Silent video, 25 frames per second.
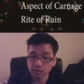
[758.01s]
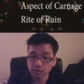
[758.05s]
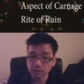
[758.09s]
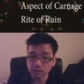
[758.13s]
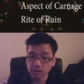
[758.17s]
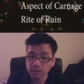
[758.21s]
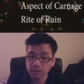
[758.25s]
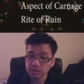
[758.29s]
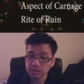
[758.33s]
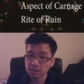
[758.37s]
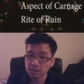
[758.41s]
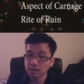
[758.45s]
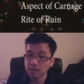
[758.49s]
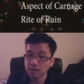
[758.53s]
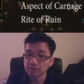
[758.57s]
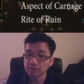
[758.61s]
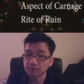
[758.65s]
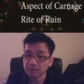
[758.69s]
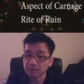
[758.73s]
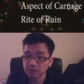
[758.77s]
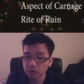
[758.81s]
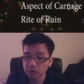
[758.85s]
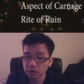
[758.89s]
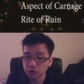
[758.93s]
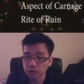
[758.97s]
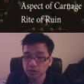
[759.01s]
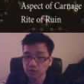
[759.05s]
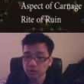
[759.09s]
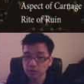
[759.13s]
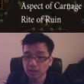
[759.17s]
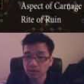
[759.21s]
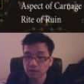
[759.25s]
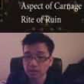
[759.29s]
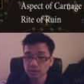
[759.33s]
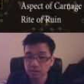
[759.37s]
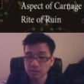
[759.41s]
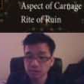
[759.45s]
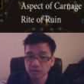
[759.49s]
It's not efficient
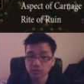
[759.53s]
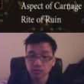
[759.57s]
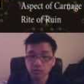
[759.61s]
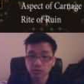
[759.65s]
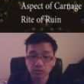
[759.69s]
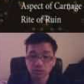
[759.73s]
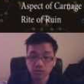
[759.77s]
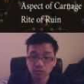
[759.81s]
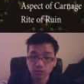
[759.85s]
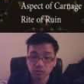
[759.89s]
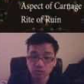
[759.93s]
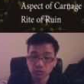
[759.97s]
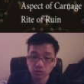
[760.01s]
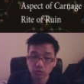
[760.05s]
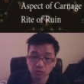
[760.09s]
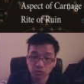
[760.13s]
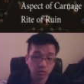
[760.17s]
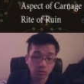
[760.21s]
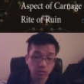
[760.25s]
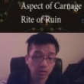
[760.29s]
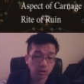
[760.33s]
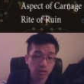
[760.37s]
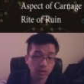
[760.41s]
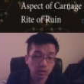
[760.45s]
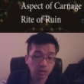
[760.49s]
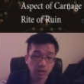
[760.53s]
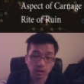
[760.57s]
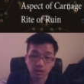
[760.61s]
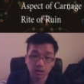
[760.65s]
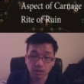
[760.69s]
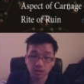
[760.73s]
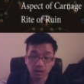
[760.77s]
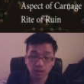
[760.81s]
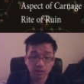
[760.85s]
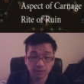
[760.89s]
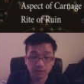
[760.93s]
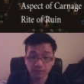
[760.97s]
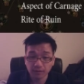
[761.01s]
until you do a
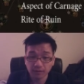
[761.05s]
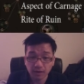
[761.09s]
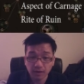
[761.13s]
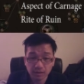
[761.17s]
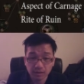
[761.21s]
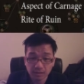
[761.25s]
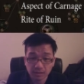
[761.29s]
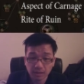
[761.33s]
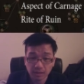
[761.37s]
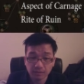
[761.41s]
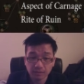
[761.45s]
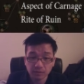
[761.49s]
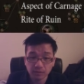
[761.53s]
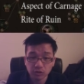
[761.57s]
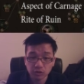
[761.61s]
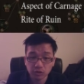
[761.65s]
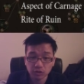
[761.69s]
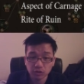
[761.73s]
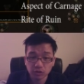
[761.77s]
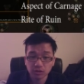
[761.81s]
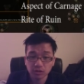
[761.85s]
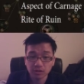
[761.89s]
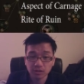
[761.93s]
lot of fire damage.